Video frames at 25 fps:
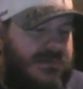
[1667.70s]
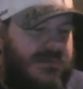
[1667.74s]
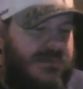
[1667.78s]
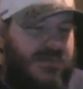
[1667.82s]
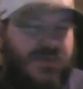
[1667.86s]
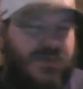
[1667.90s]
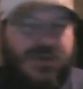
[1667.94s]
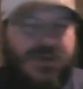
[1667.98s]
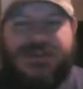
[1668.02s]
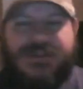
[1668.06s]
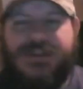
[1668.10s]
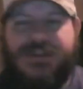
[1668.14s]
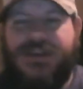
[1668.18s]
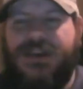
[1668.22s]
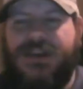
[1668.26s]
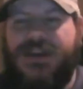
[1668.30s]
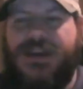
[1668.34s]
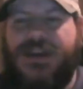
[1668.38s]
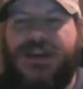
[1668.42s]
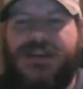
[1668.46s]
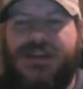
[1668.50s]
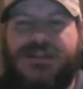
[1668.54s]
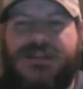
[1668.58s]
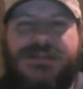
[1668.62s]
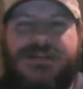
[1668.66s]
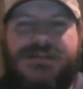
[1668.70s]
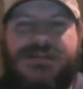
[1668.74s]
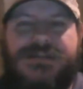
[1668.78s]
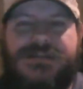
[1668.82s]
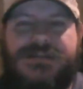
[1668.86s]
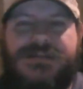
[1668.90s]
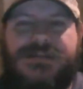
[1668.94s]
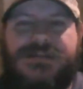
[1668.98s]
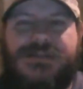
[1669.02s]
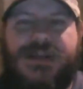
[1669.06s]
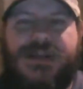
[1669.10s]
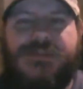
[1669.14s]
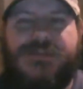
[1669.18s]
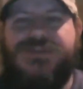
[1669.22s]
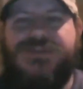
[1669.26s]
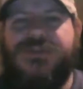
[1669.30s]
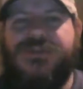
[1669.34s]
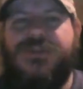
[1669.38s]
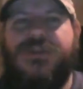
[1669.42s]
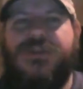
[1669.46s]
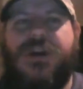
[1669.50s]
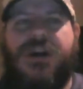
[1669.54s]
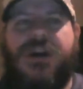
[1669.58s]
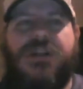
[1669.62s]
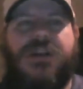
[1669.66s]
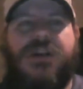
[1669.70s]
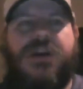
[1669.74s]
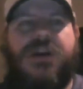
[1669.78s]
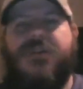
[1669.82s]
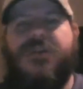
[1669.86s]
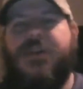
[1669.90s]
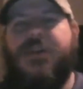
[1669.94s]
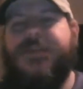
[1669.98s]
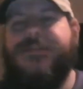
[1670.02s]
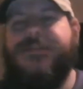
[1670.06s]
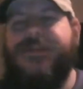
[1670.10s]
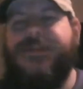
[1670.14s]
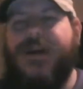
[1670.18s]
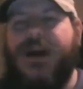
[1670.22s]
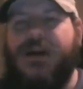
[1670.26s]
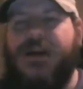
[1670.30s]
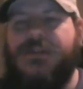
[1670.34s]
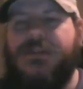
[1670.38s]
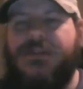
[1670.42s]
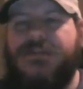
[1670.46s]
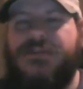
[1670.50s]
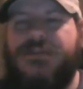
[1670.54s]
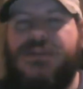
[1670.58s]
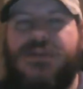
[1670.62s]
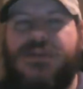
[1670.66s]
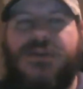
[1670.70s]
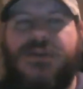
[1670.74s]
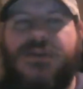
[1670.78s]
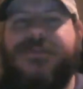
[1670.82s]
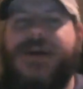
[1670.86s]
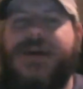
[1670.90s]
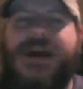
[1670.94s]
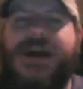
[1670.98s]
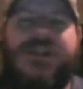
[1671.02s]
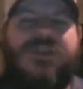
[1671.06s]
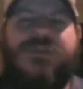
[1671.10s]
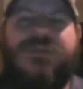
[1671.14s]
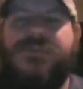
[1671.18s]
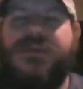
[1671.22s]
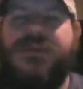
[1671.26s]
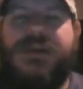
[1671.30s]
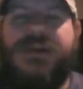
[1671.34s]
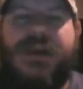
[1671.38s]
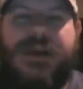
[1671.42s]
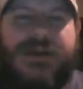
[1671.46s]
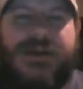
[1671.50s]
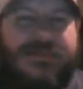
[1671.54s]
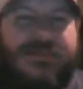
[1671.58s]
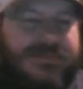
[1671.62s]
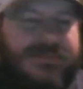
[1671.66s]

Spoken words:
Once again, I'm sure y'all already follow him, but go follow him again.